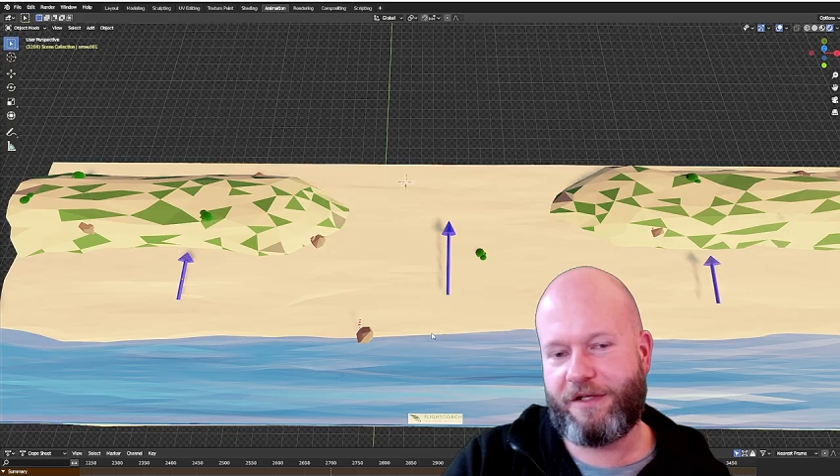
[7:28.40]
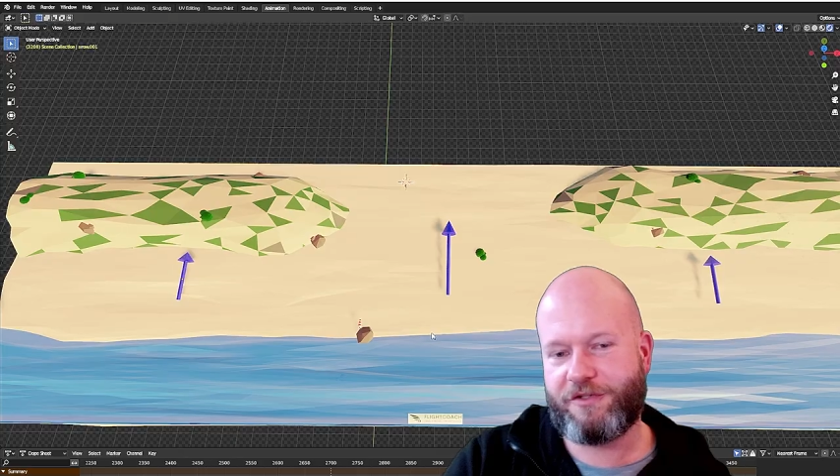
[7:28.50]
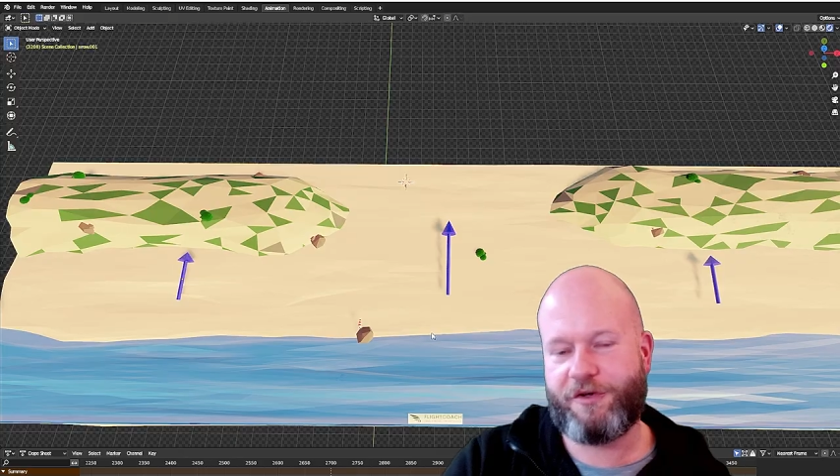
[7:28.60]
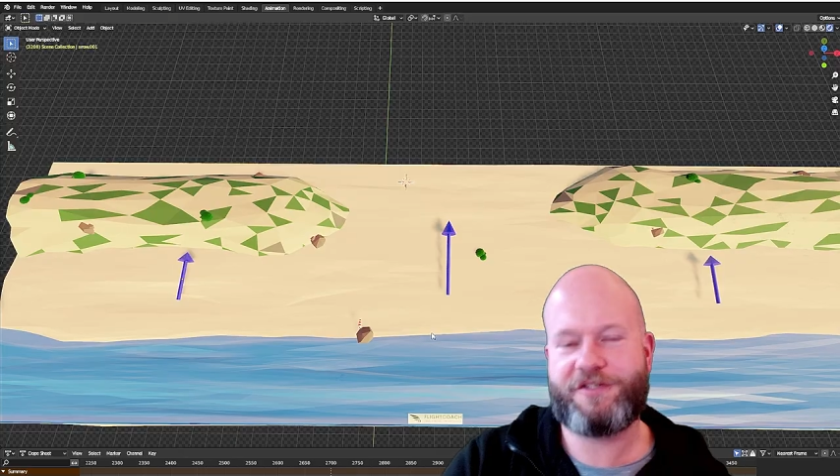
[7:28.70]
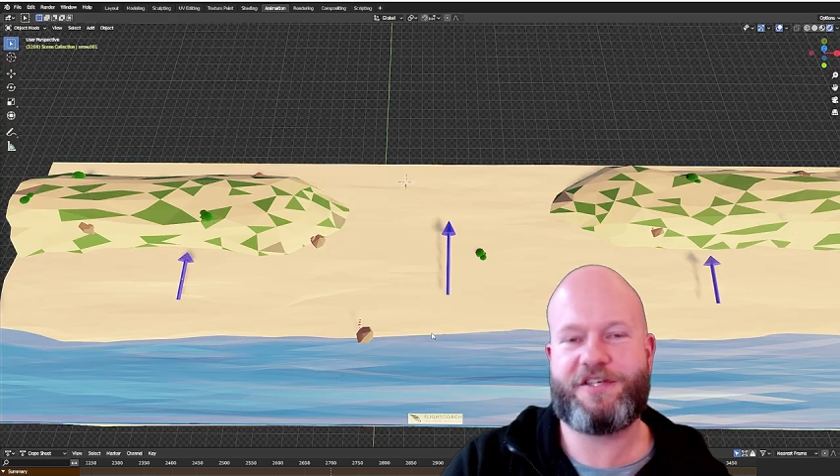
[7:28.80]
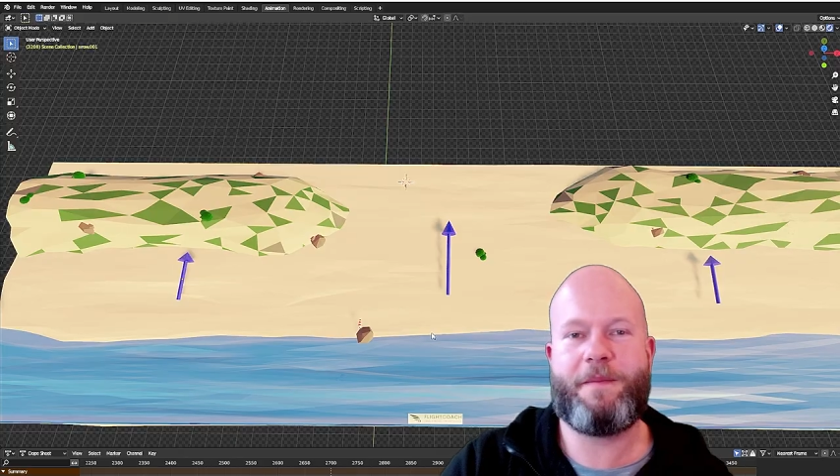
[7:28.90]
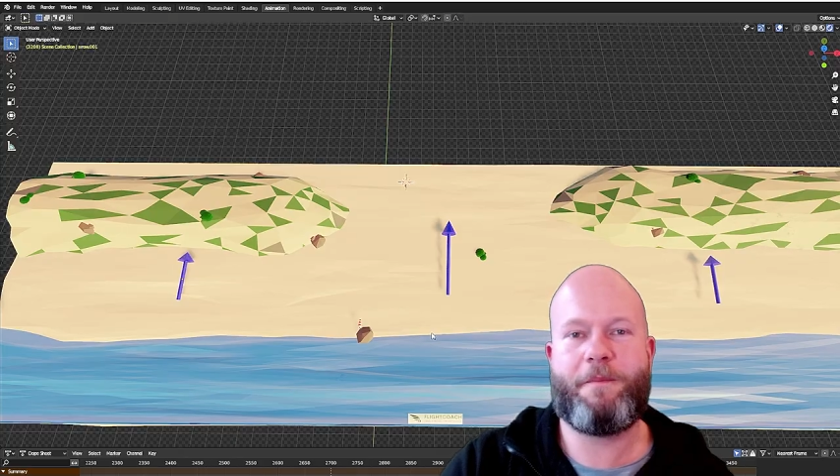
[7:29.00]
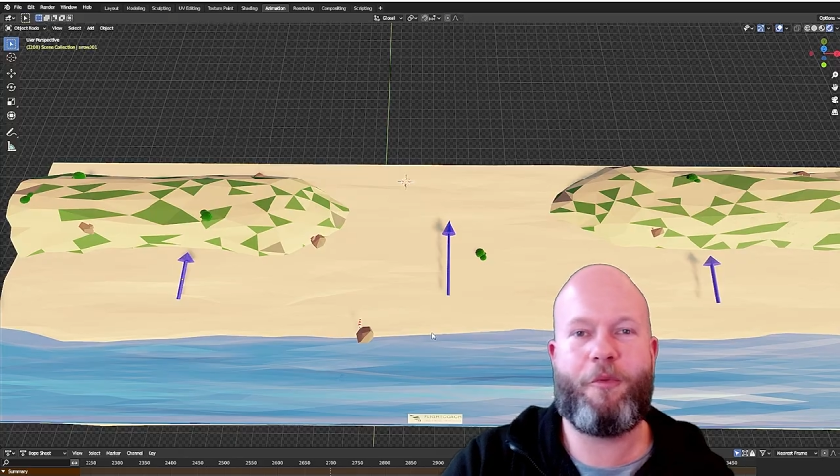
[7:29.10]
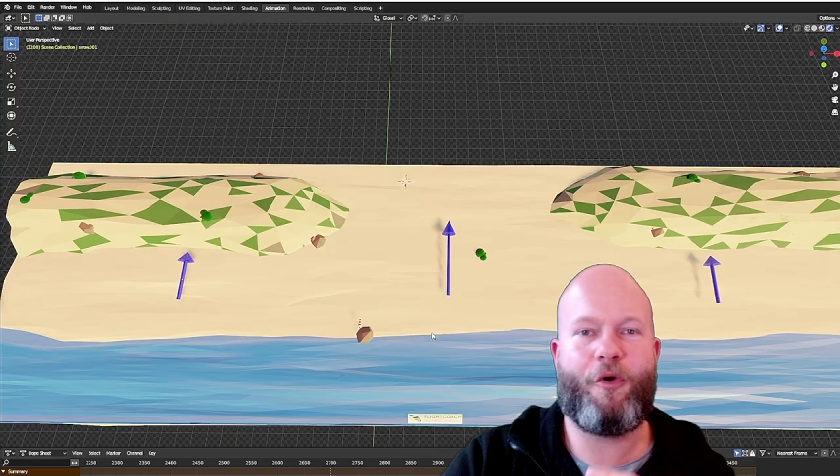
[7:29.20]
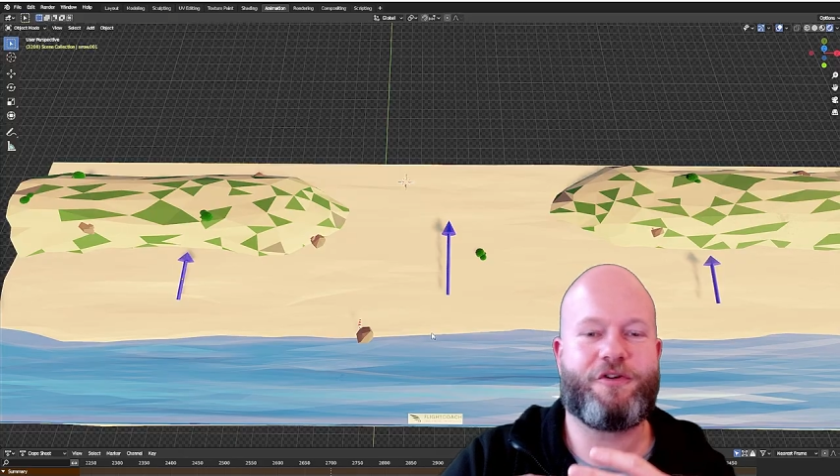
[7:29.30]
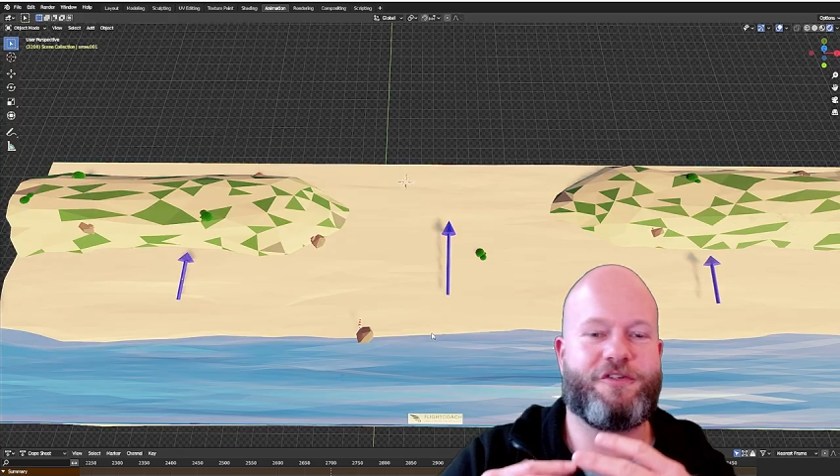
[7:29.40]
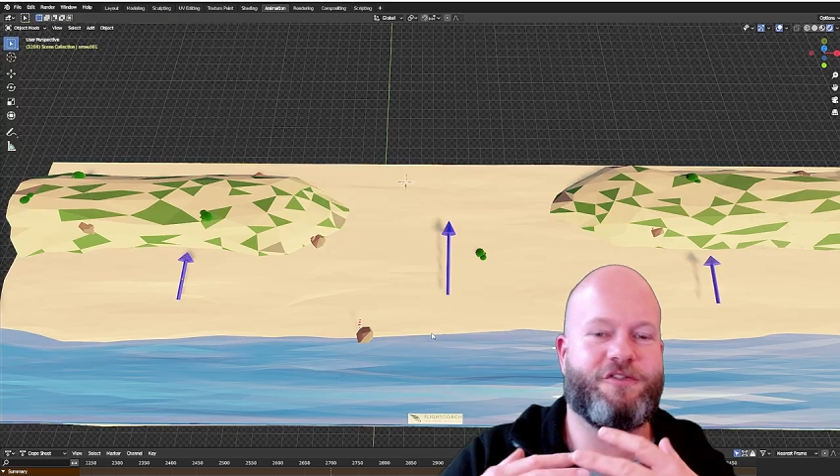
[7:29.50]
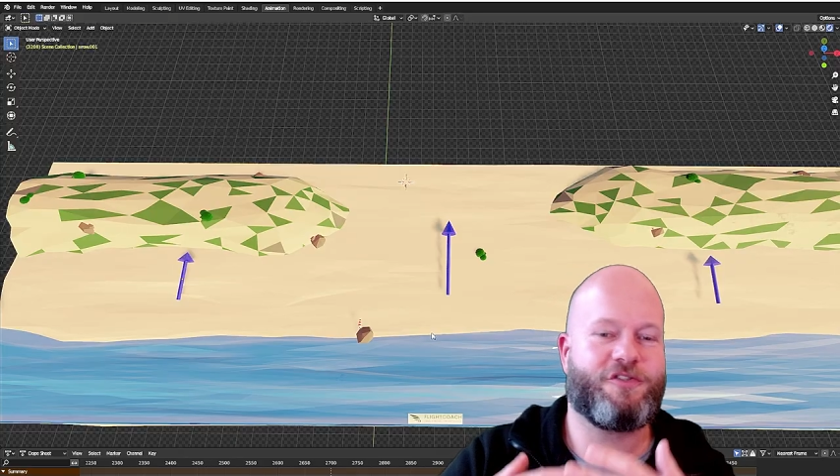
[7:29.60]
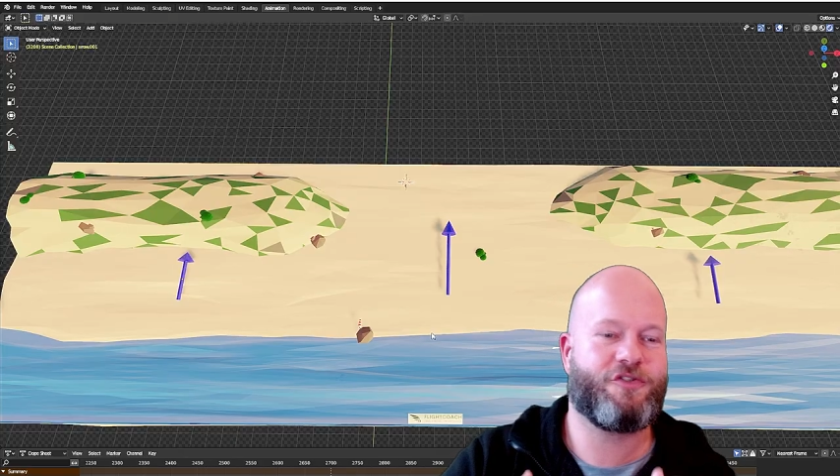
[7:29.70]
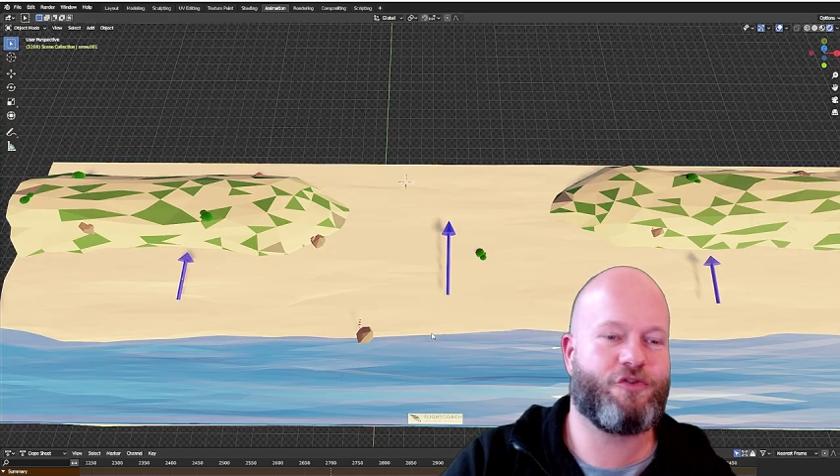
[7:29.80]
So it's
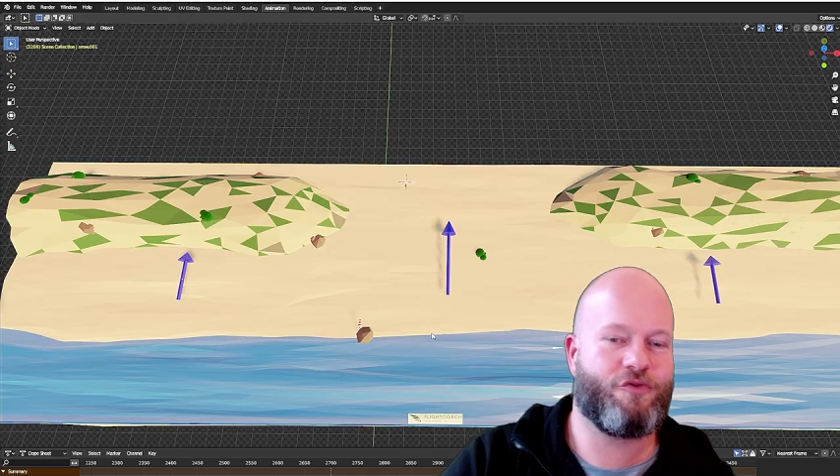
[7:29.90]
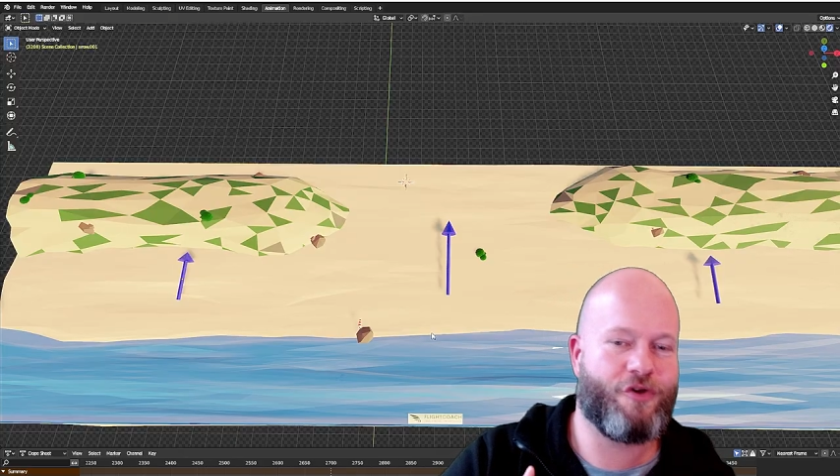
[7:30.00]
important to